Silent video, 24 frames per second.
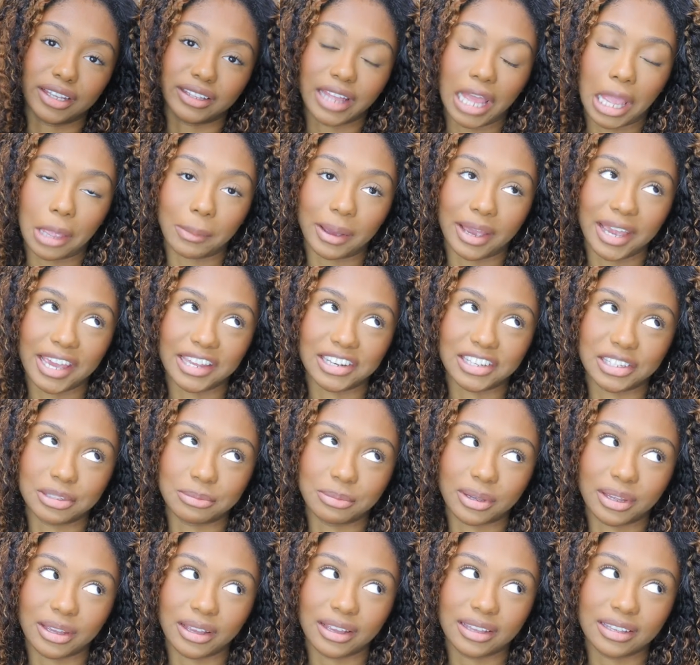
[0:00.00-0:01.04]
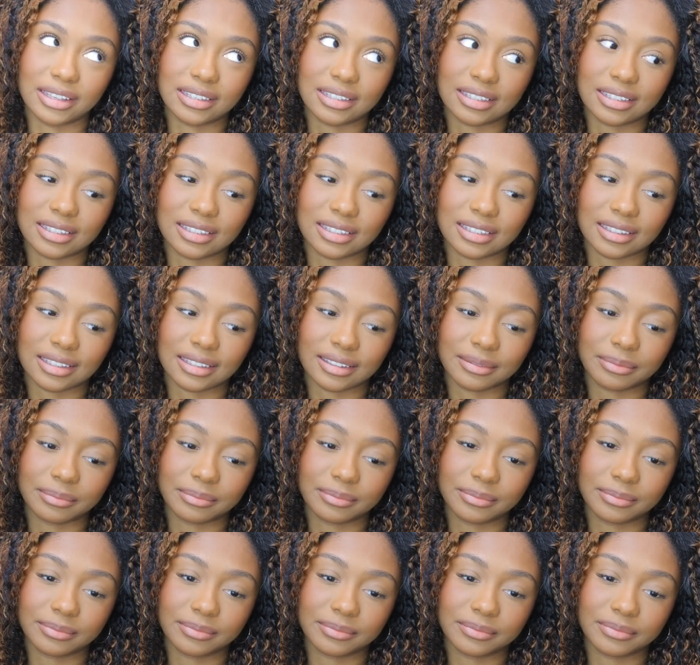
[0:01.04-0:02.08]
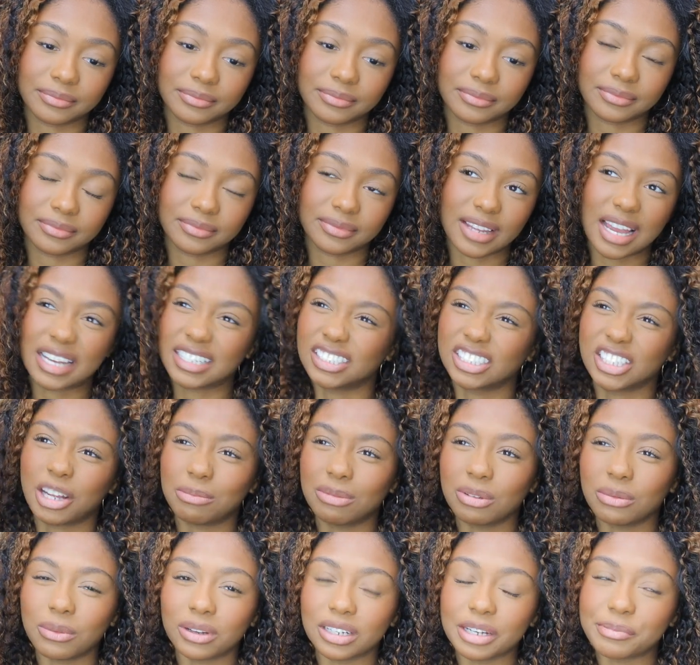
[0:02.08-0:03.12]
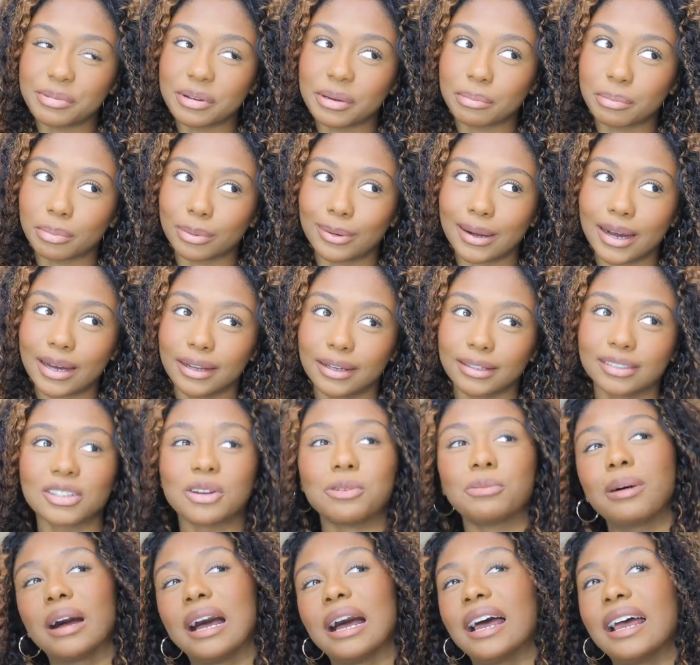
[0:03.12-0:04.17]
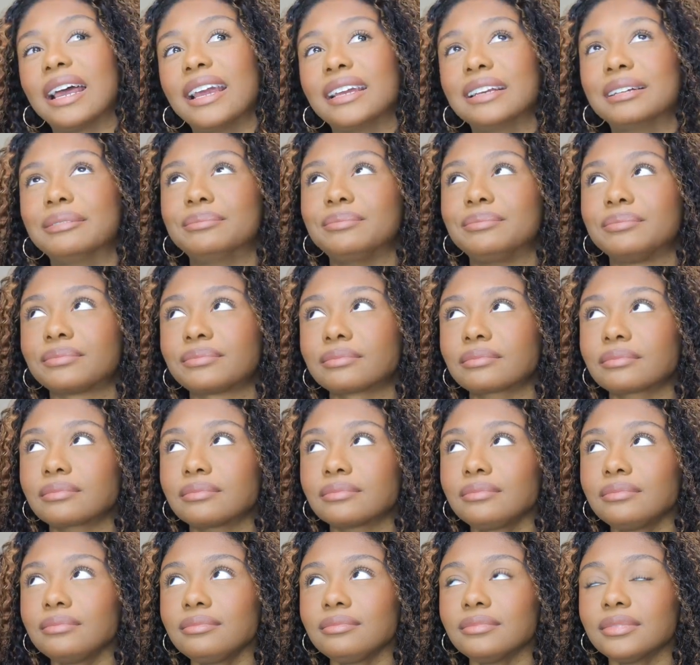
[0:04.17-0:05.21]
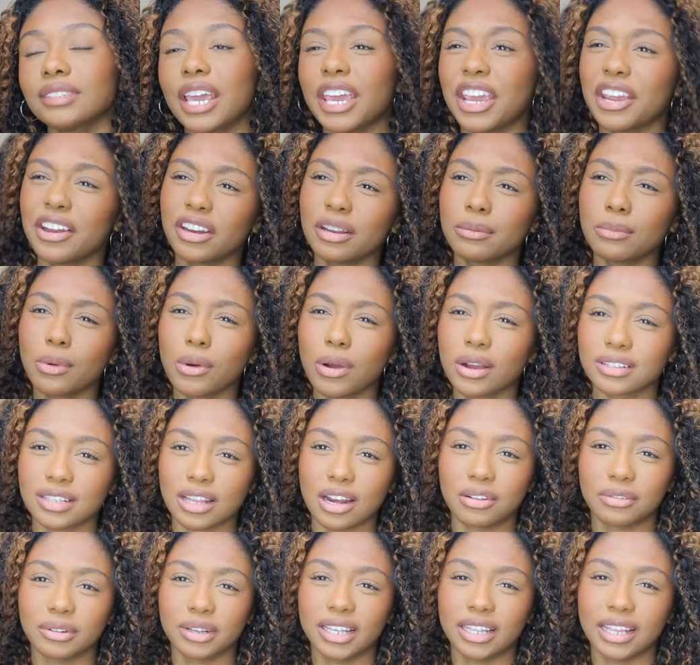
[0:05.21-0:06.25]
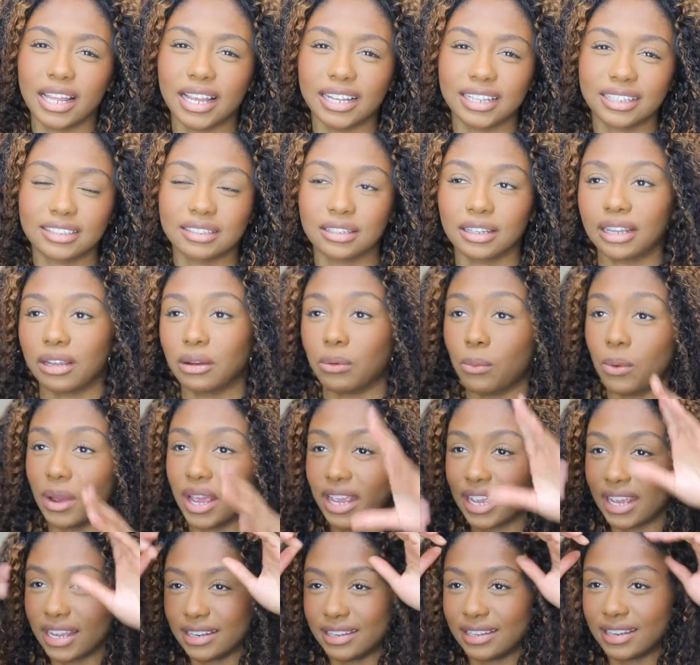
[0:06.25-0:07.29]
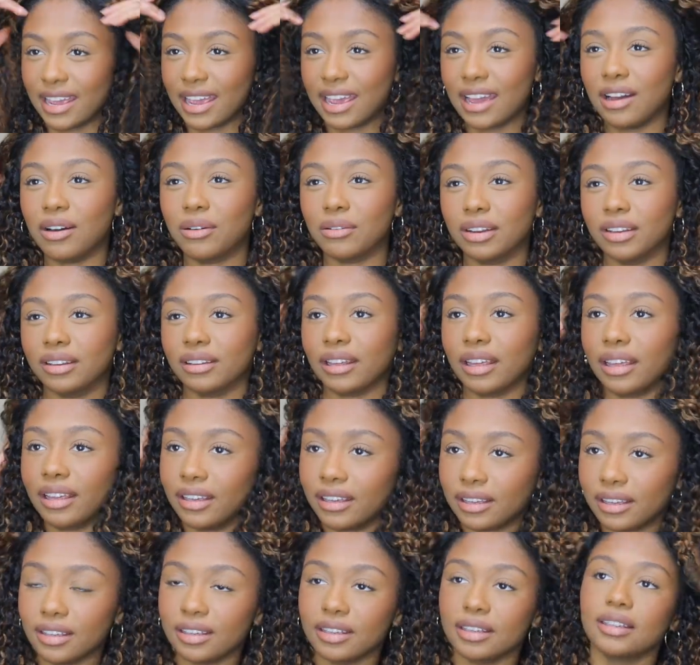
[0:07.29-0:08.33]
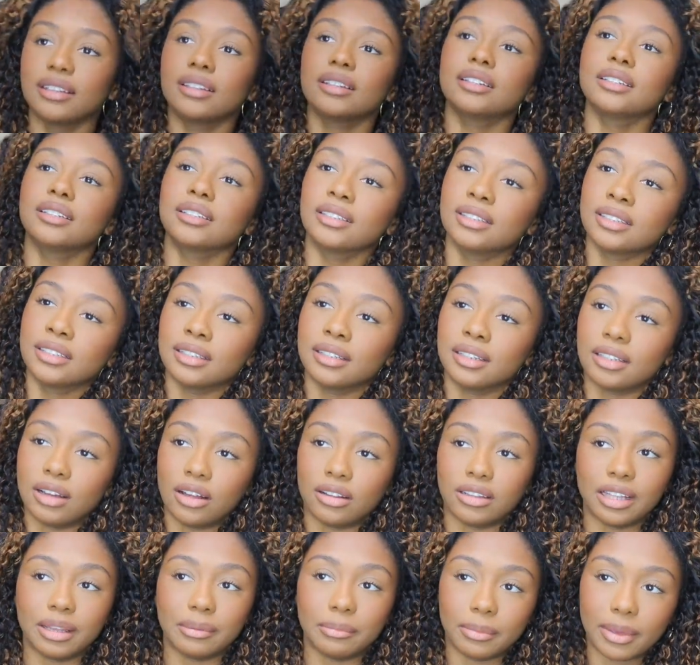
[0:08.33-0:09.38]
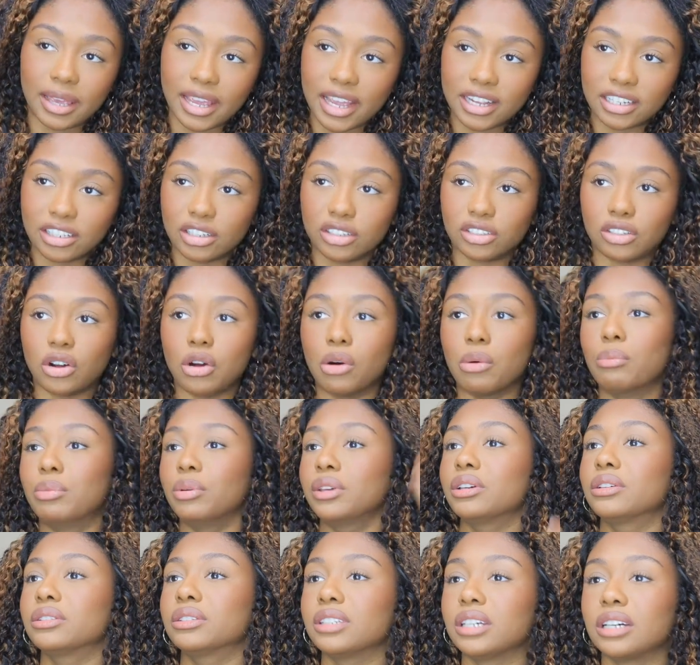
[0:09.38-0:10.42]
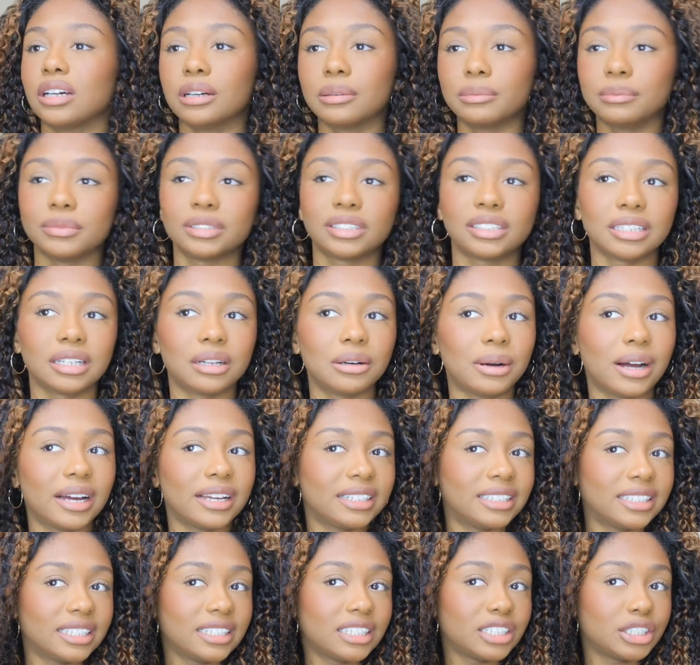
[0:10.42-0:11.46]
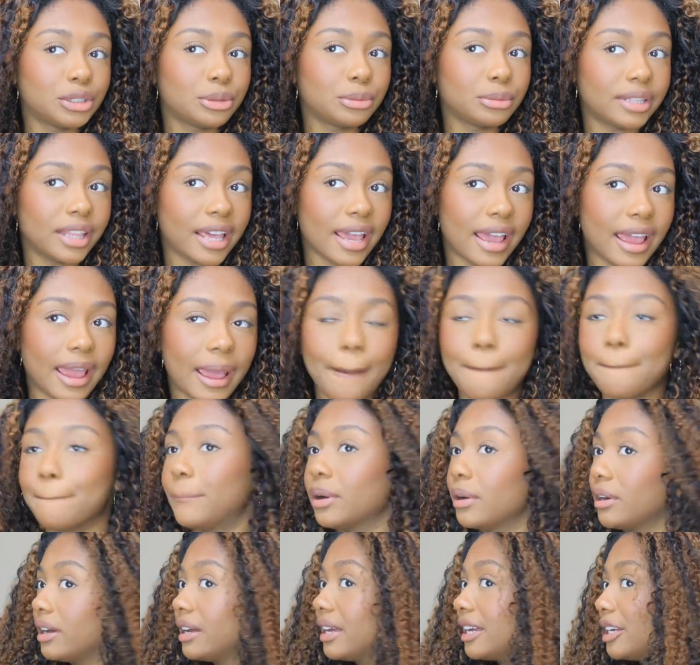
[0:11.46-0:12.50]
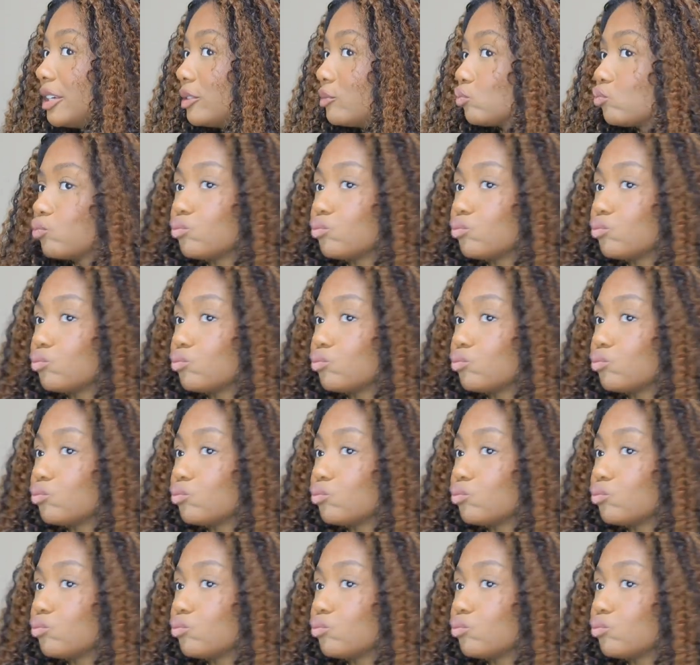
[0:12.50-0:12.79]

like laying my edges because I just don't be wanting to put product on my hair anymore because I don't really like to like weigh it down and like all that edge control build up so I didn't do that but